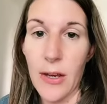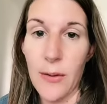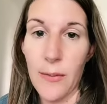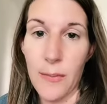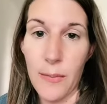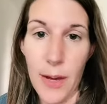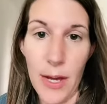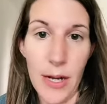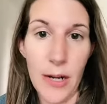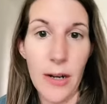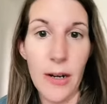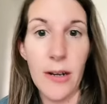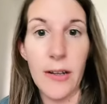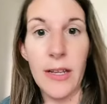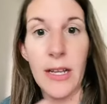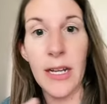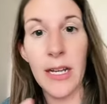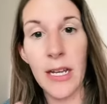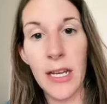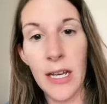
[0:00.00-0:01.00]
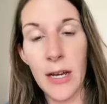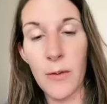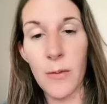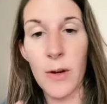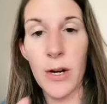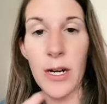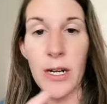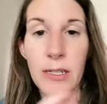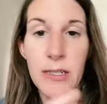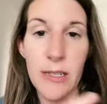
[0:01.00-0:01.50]
better and then it can get
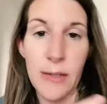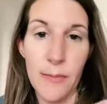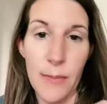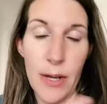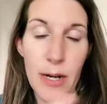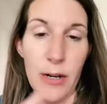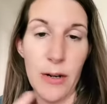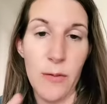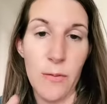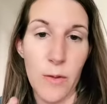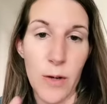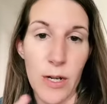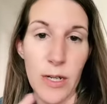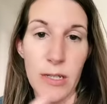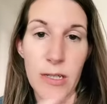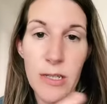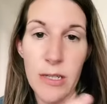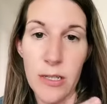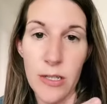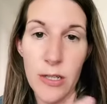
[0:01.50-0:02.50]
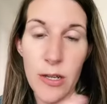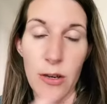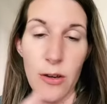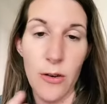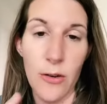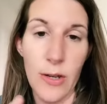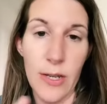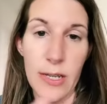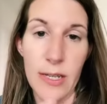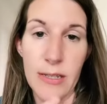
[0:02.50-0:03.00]
worse and then better and worse.
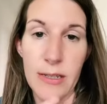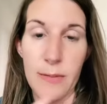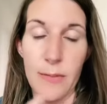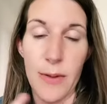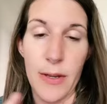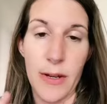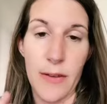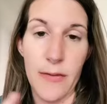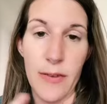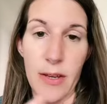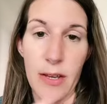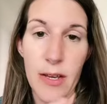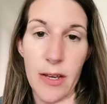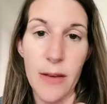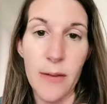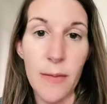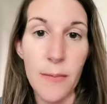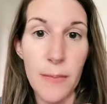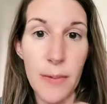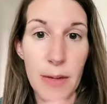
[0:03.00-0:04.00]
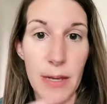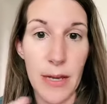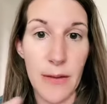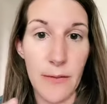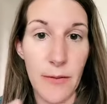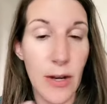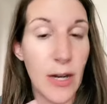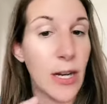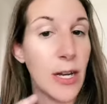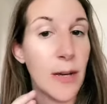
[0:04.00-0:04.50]
So it is a bit of a
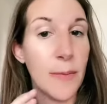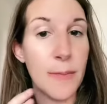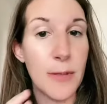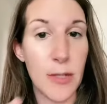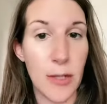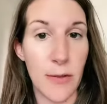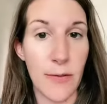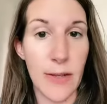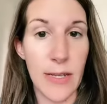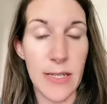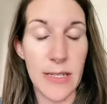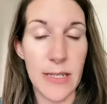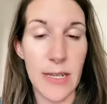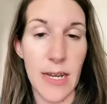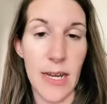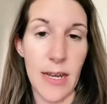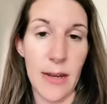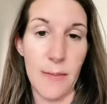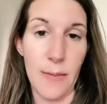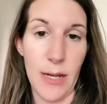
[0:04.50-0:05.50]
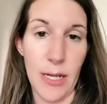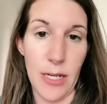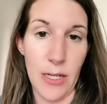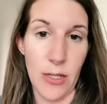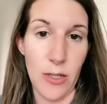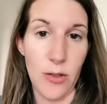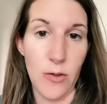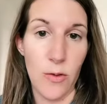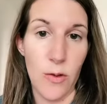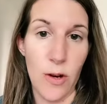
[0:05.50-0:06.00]
being very observant and
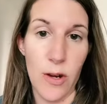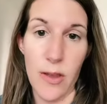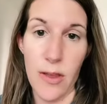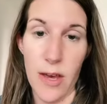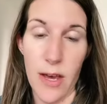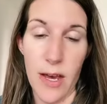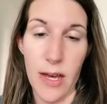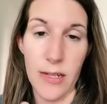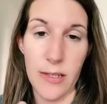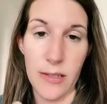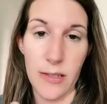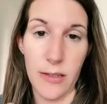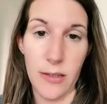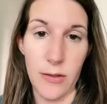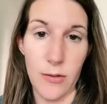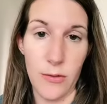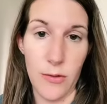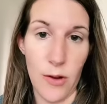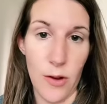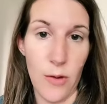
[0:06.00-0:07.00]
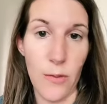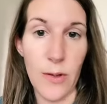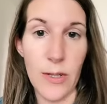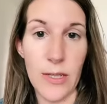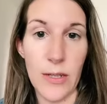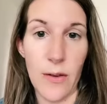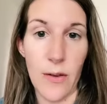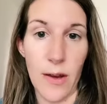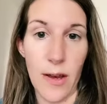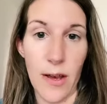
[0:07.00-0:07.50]
making sure that you know
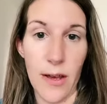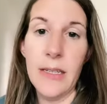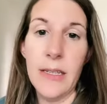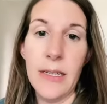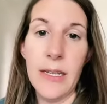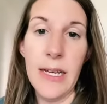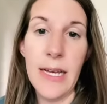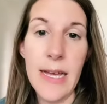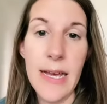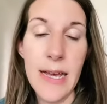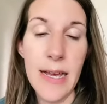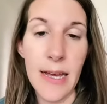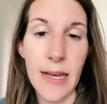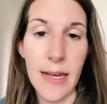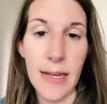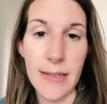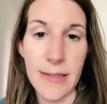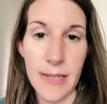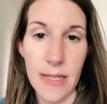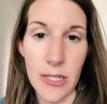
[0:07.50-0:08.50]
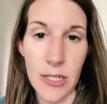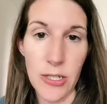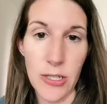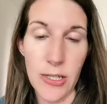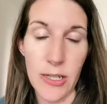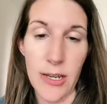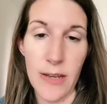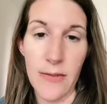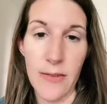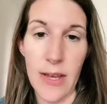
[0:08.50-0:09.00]
what's going on.
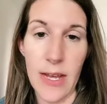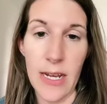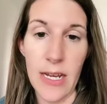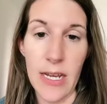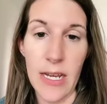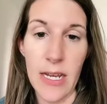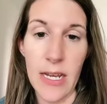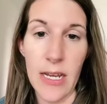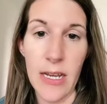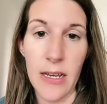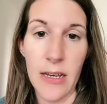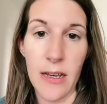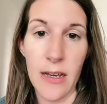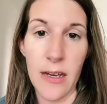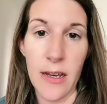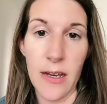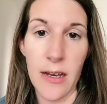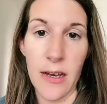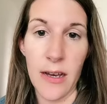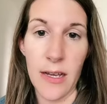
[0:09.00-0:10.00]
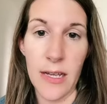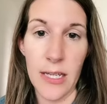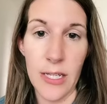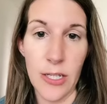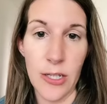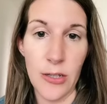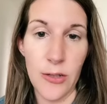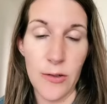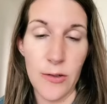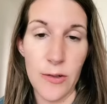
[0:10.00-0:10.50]
Essentially, if any
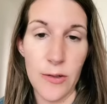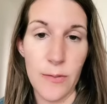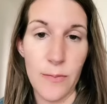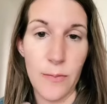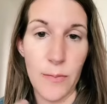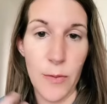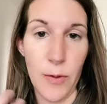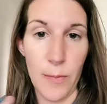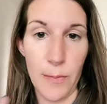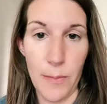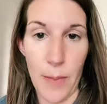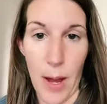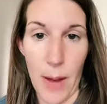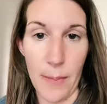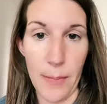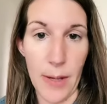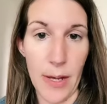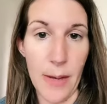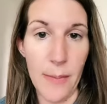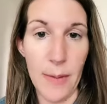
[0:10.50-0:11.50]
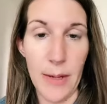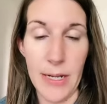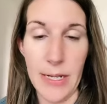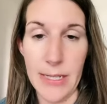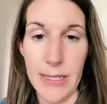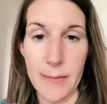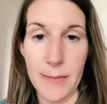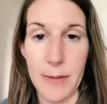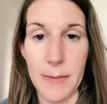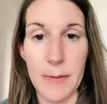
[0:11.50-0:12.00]
issues pop up, any
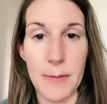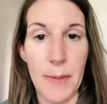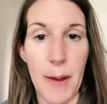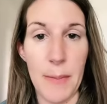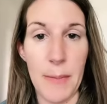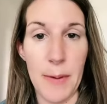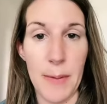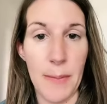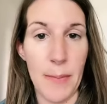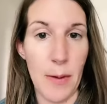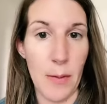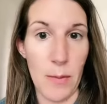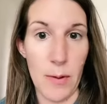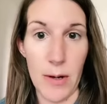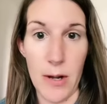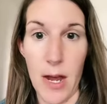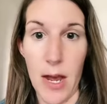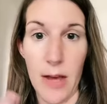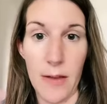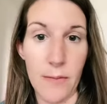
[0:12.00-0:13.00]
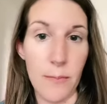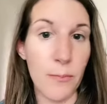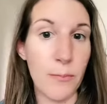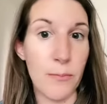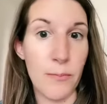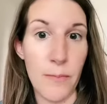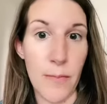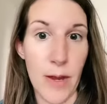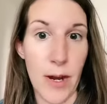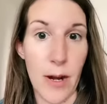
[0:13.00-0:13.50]
symptoms pop up that were not
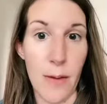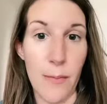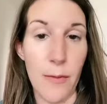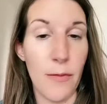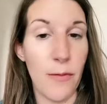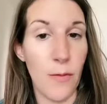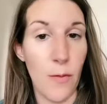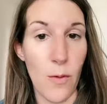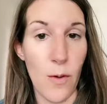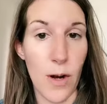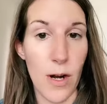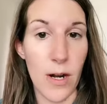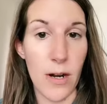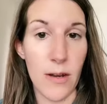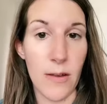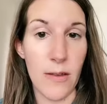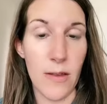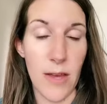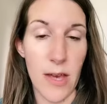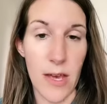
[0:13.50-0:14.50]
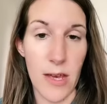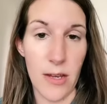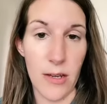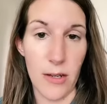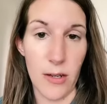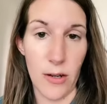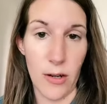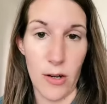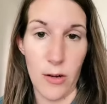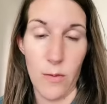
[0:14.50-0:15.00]
there before,
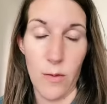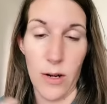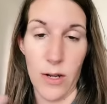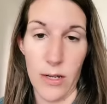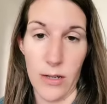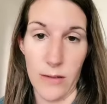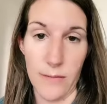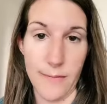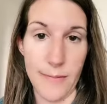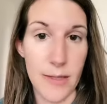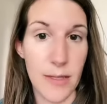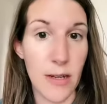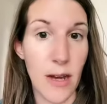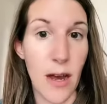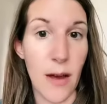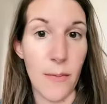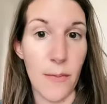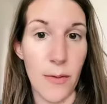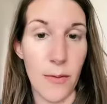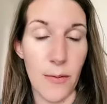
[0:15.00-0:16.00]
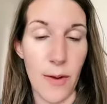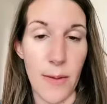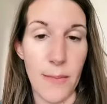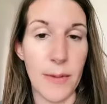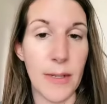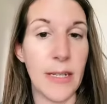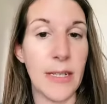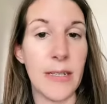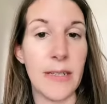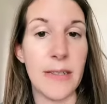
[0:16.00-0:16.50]
then you're going to want to stop the
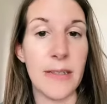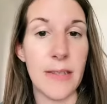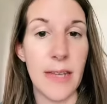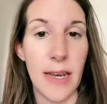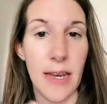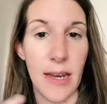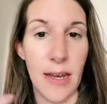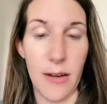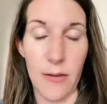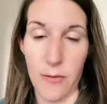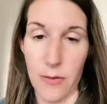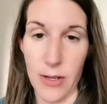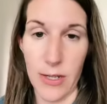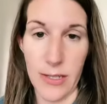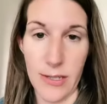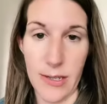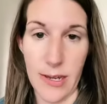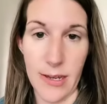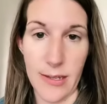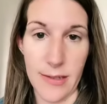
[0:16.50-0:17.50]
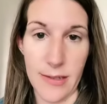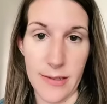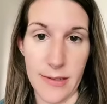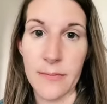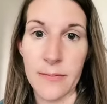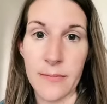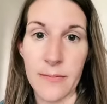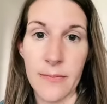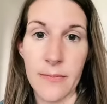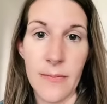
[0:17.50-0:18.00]
remedies and reassess.
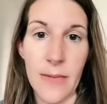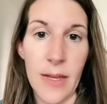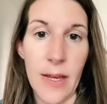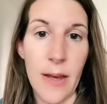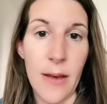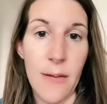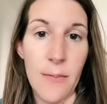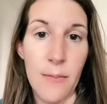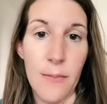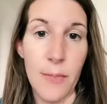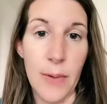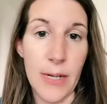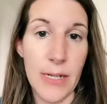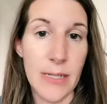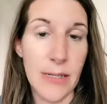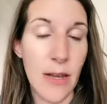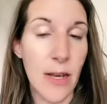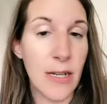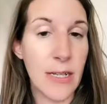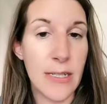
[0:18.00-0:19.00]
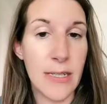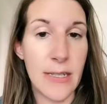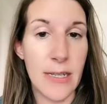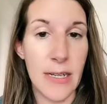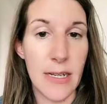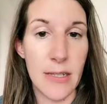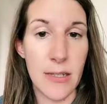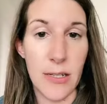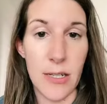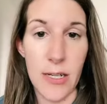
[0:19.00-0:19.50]
But as long as
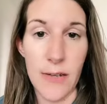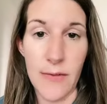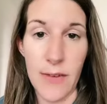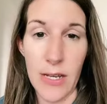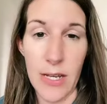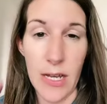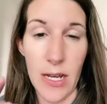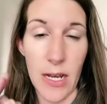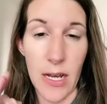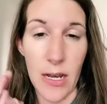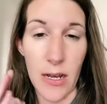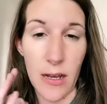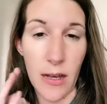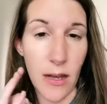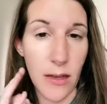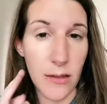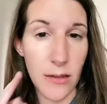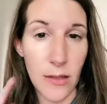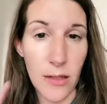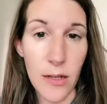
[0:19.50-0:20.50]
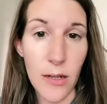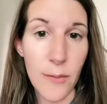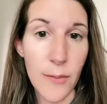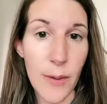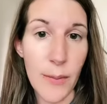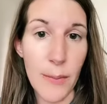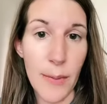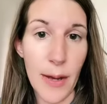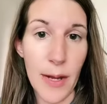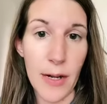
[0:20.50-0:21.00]
things are even getting a little
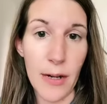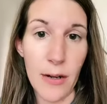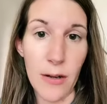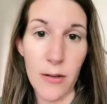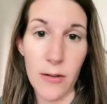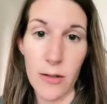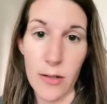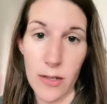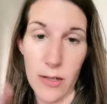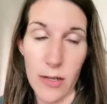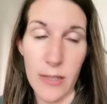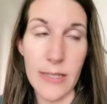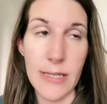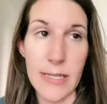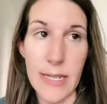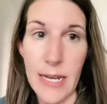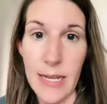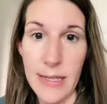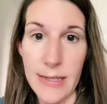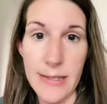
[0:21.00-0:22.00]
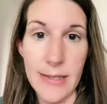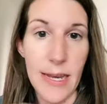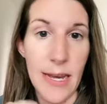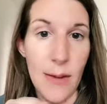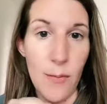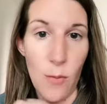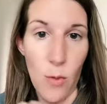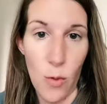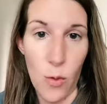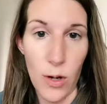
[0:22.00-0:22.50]
bit better, staying the
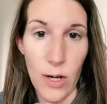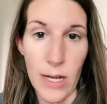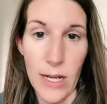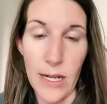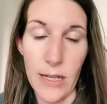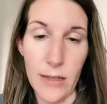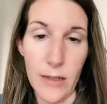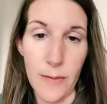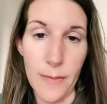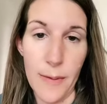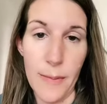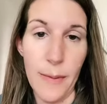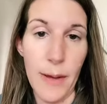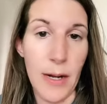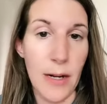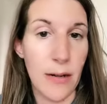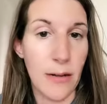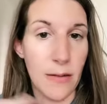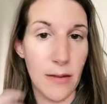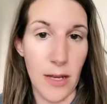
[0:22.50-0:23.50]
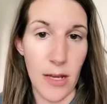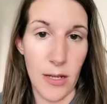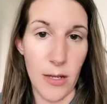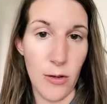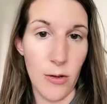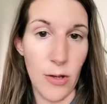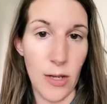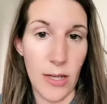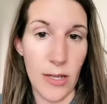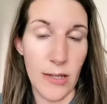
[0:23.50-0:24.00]
same or getting a little bit better, then
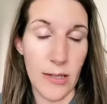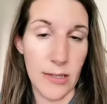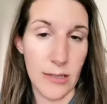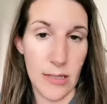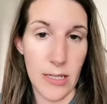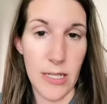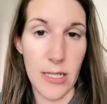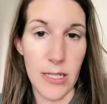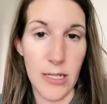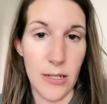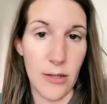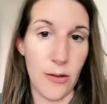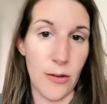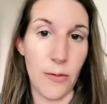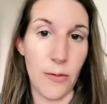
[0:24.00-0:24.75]
you can continue the